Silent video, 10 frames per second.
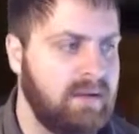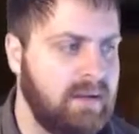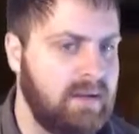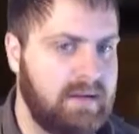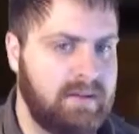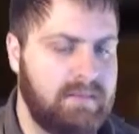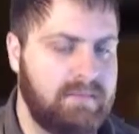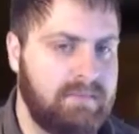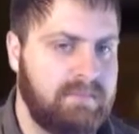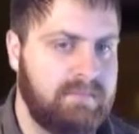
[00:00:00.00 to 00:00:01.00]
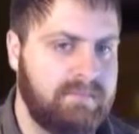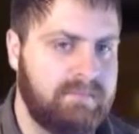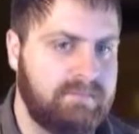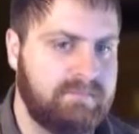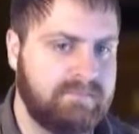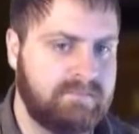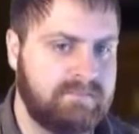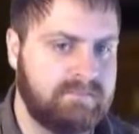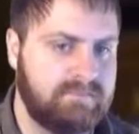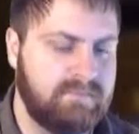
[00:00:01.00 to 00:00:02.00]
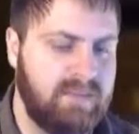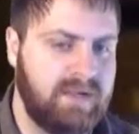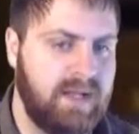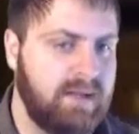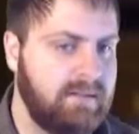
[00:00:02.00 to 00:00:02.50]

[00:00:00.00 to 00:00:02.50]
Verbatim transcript: Maybe not.